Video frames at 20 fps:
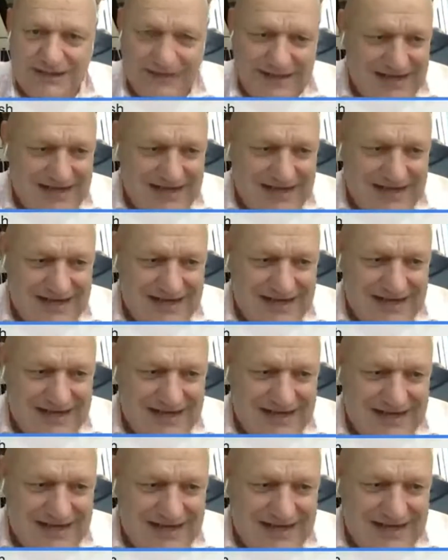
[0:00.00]
part
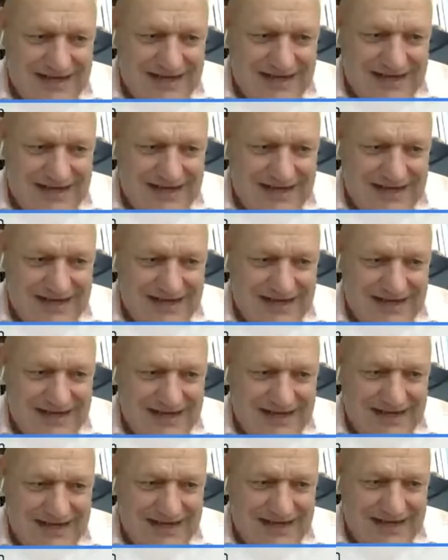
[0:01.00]
of a team.
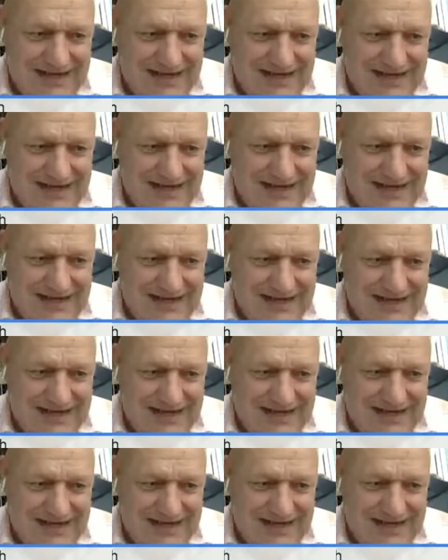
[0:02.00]
We're a team here,
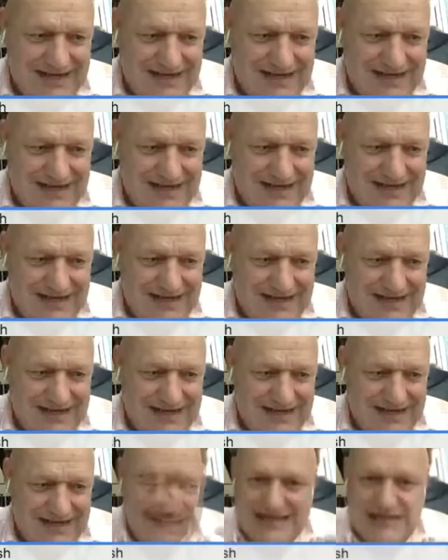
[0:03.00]
you know, and
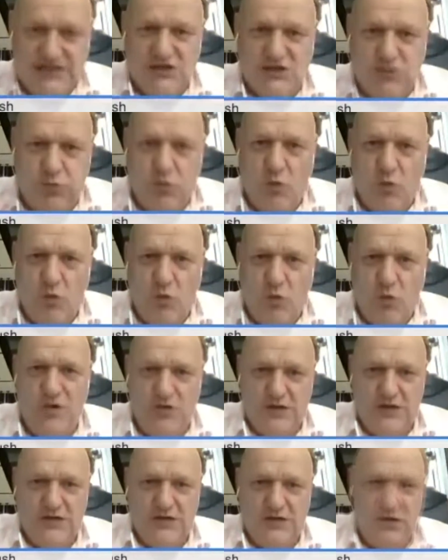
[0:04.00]
this is what we're
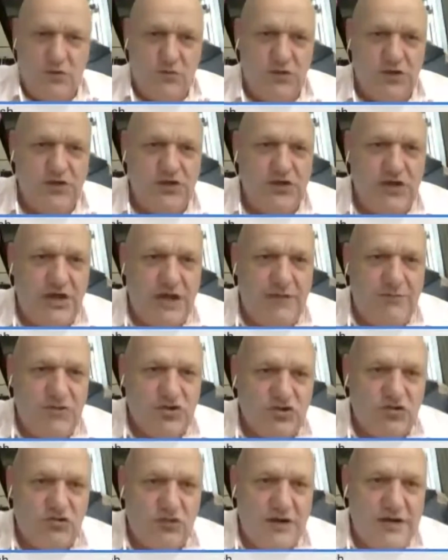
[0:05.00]
building. So I want to share
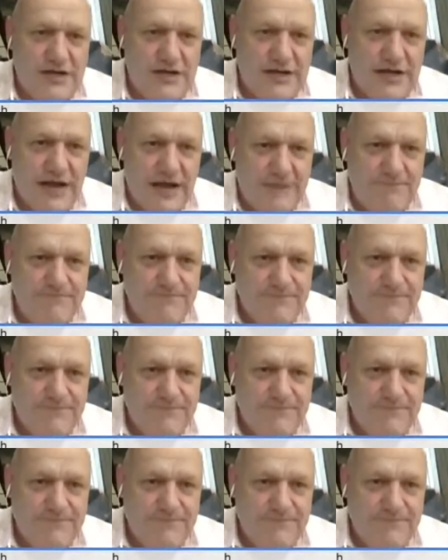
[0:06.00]
my screen again